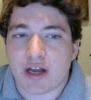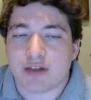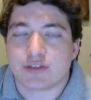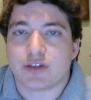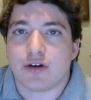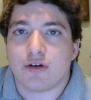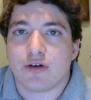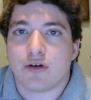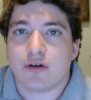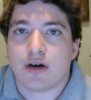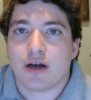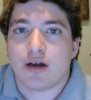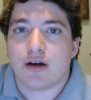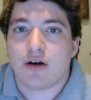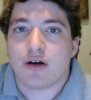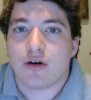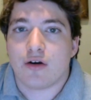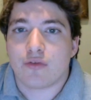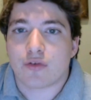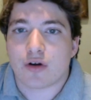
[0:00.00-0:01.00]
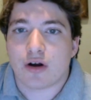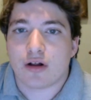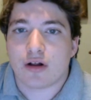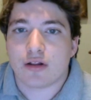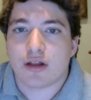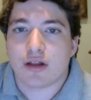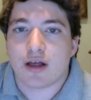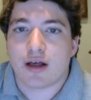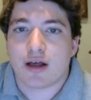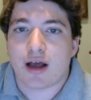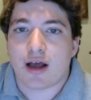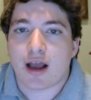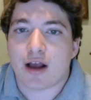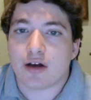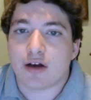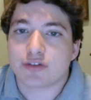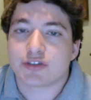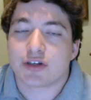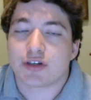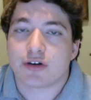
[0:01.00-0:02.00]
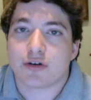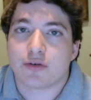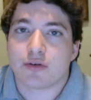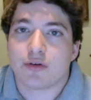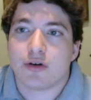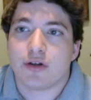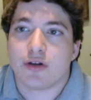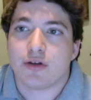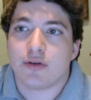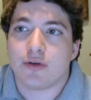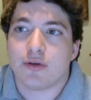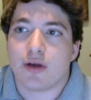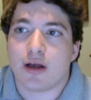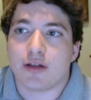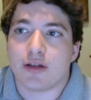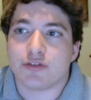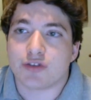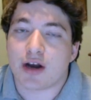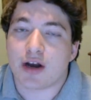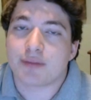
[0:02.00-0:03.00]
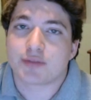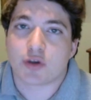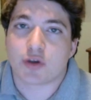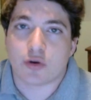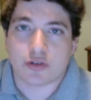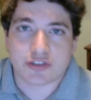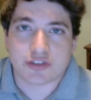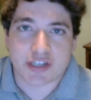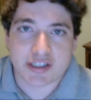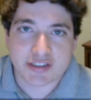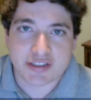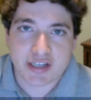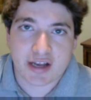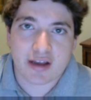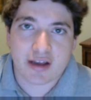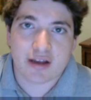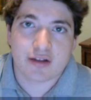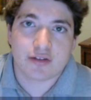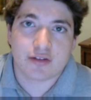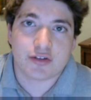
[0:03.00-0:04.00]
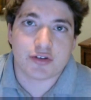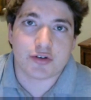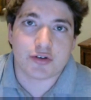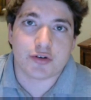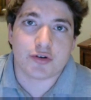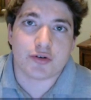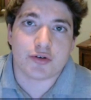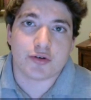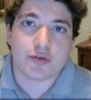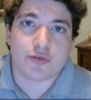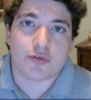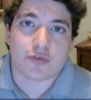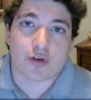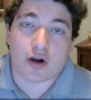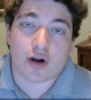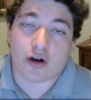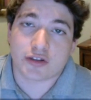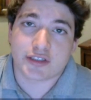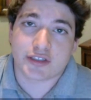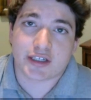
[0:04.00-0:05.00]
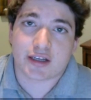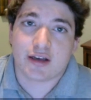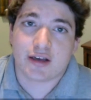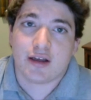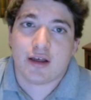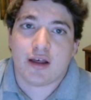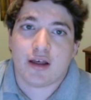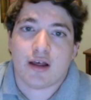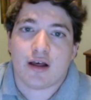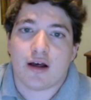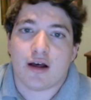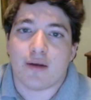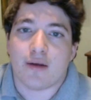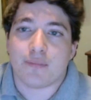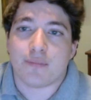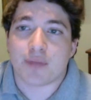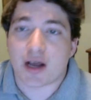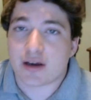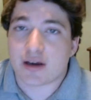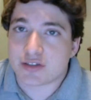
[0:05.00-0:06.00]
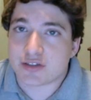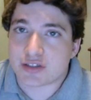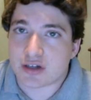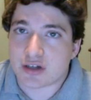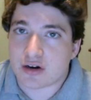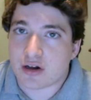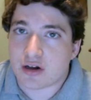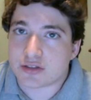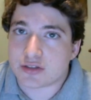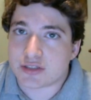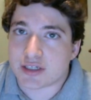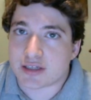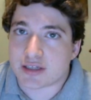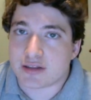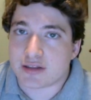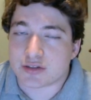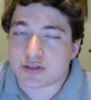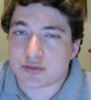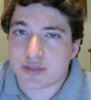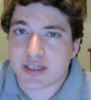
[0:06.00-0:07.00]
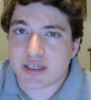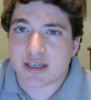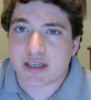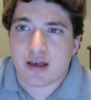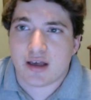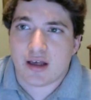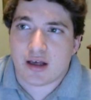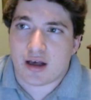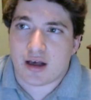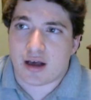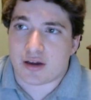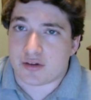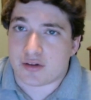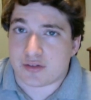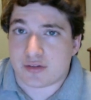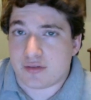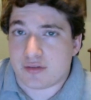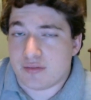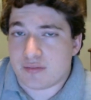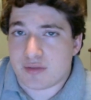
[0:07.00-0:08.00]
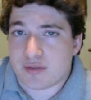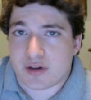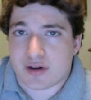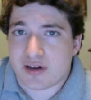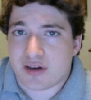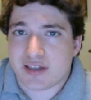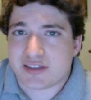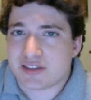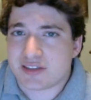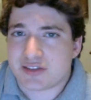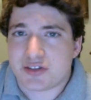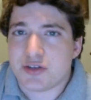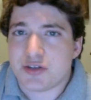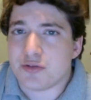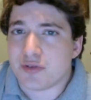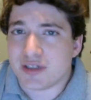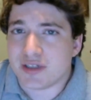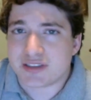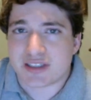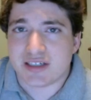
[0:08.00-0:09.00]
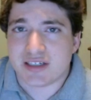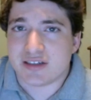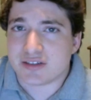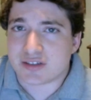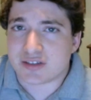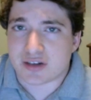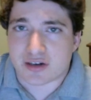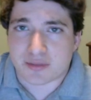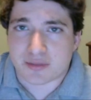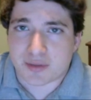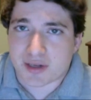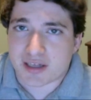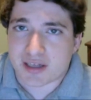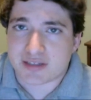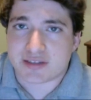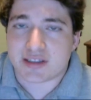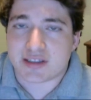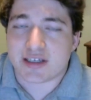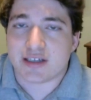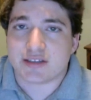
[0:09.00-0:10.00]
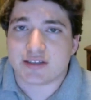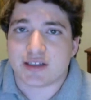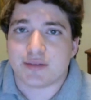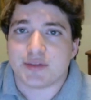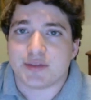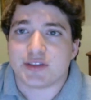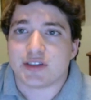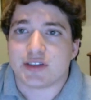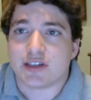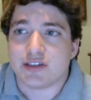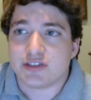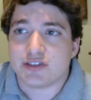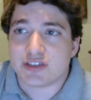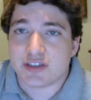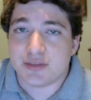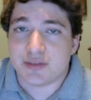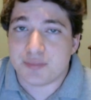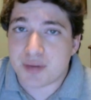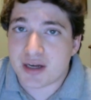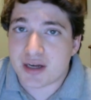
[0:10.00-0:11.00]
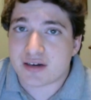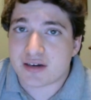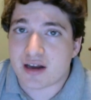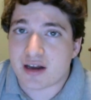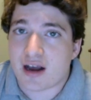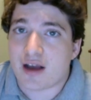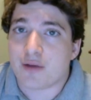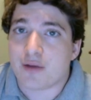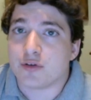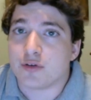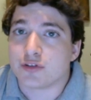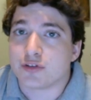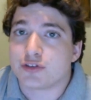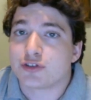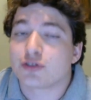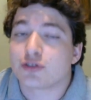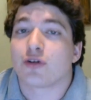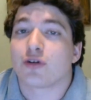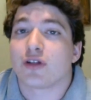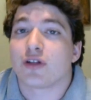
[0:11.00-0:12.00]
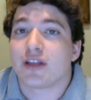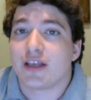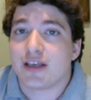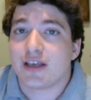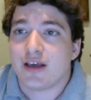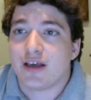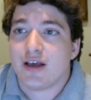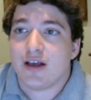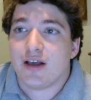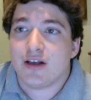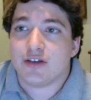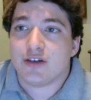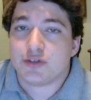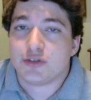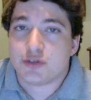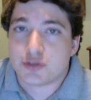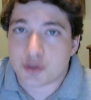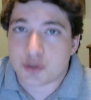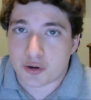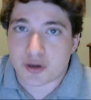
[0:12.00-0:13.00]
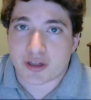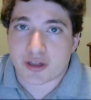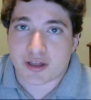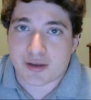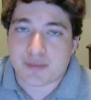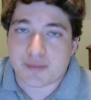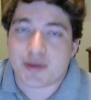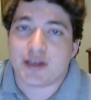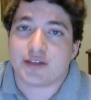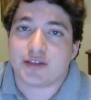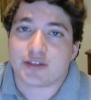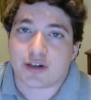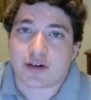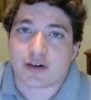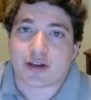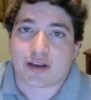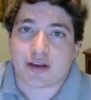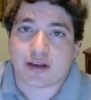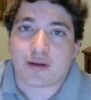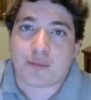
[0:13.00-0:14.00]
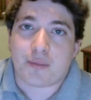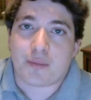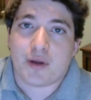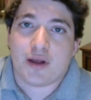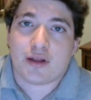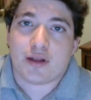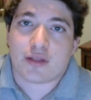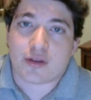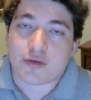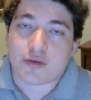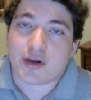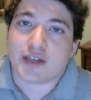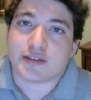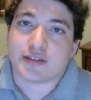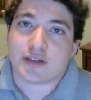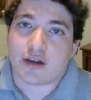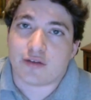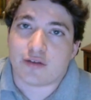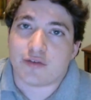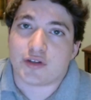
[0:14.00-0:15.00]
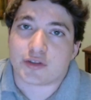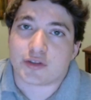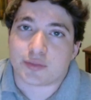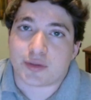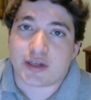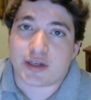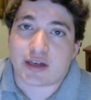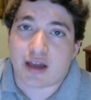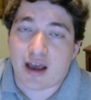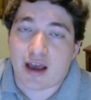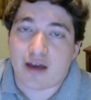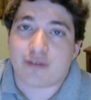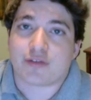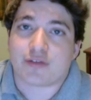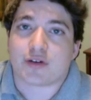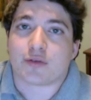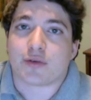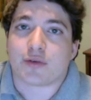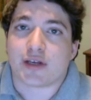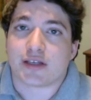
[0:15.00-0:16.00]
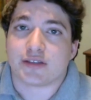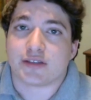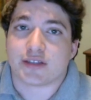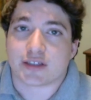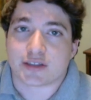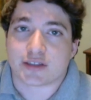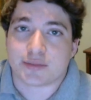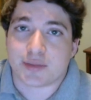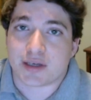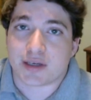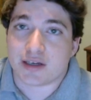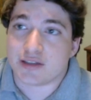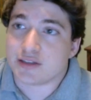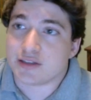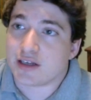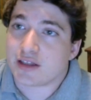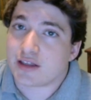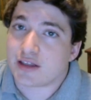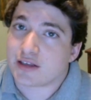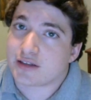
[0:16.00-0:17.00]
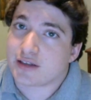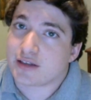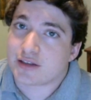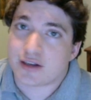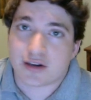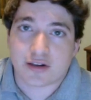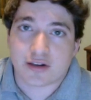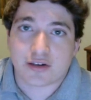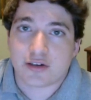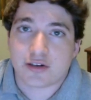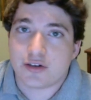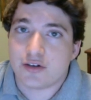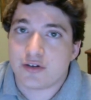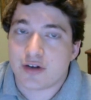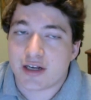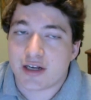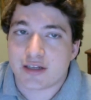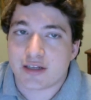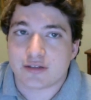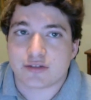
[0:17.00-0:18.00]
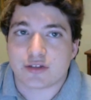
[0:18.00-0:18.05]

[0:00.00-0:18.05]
So overall, I also dropped Core JJ for Altic. I'm not going to start Altic this week. I don't, it's just too risky to start him against CSM and CLG. But I will surely be starting him the rest of the split after week 6 because I think that they're going to do great.